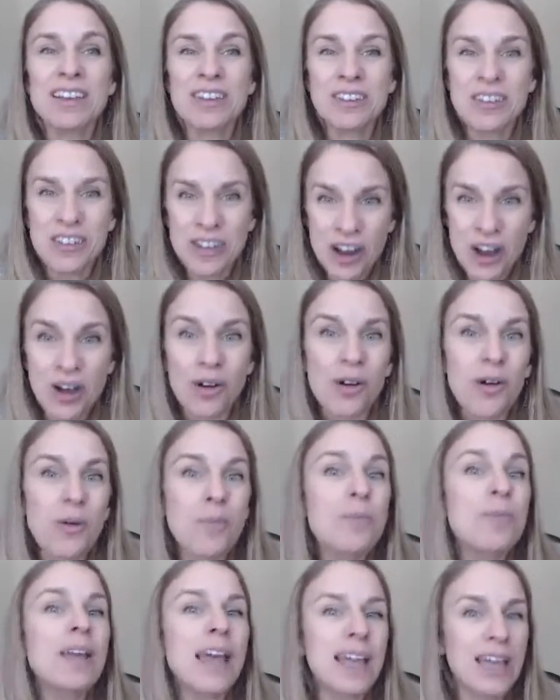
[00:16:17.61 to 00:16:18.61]
No,
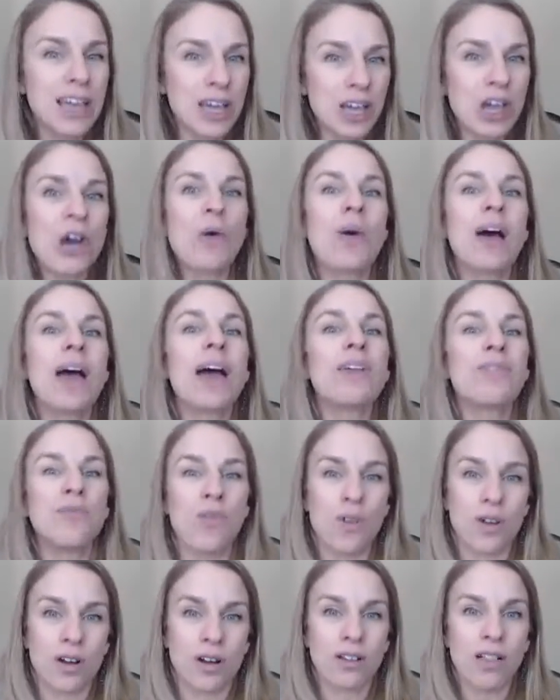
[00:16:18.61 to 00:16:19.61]
but I can go at
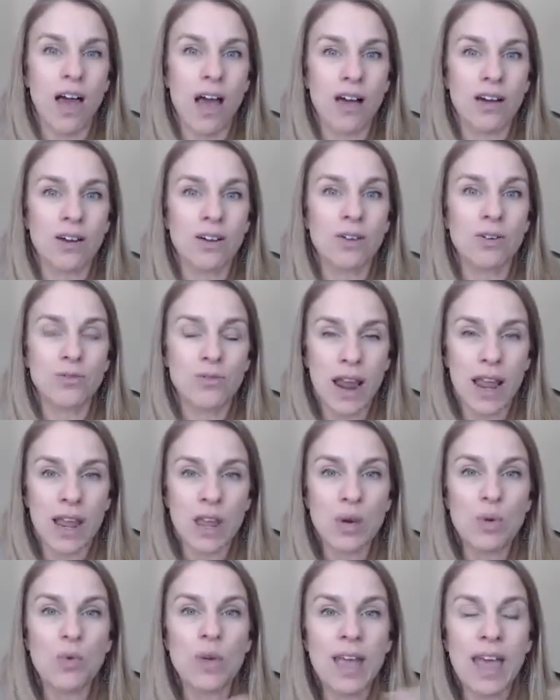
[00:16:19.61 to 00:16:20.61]
4 o'clock,
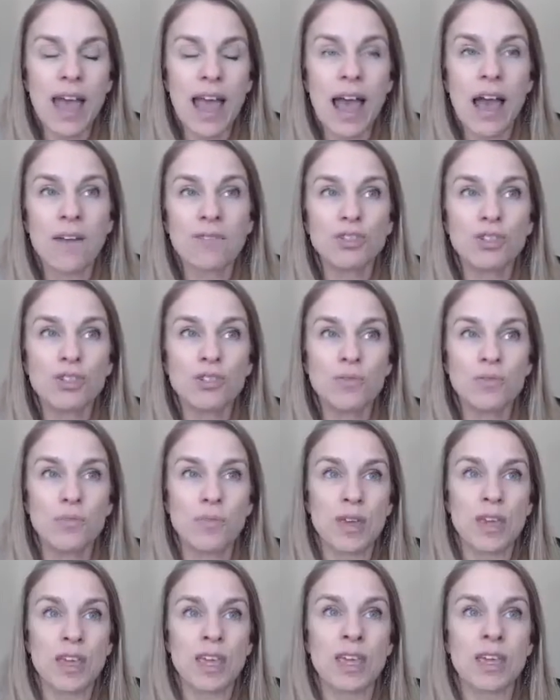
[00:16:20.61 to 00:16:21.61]
right? We have to
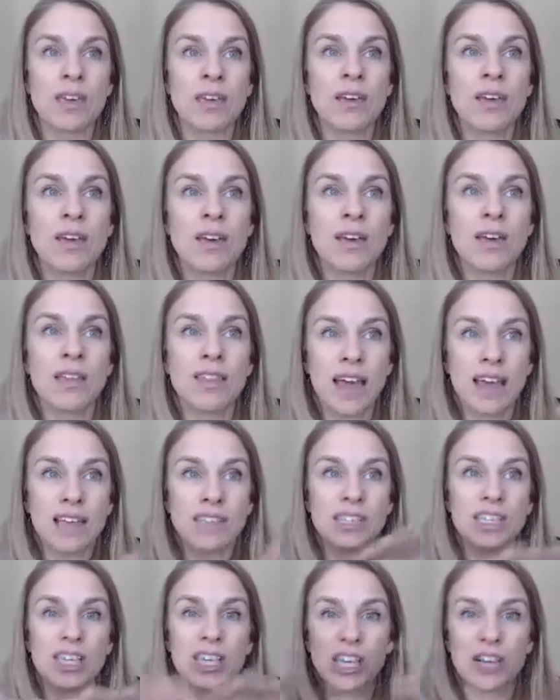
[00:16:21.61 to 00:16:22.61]
be that
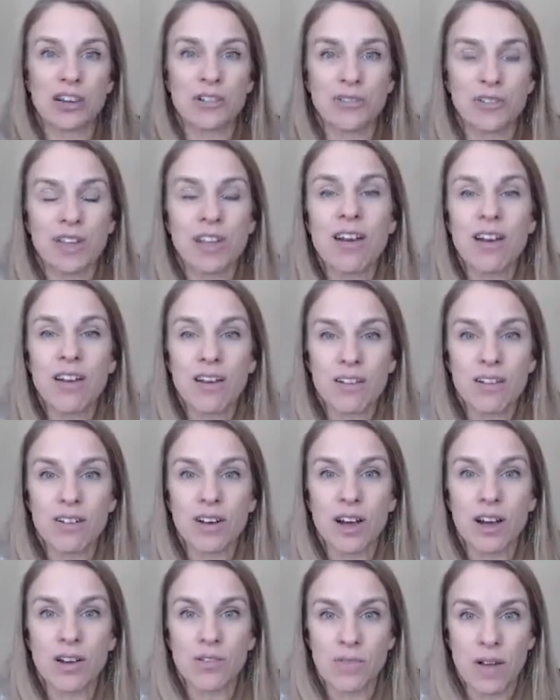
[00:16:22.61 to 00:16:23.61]
security guard
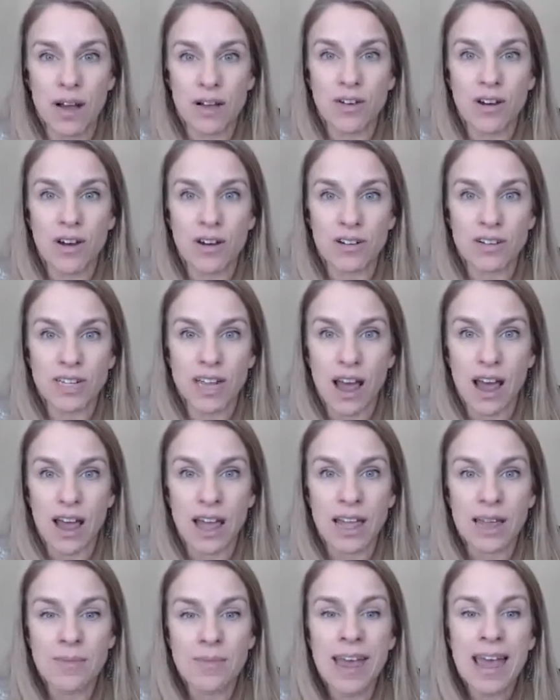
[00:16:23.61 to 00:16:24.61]
around our
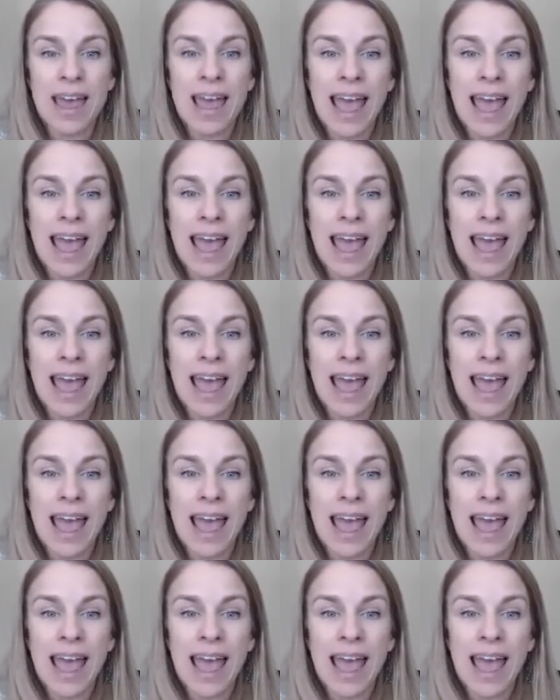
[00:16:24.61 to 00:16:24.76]
time.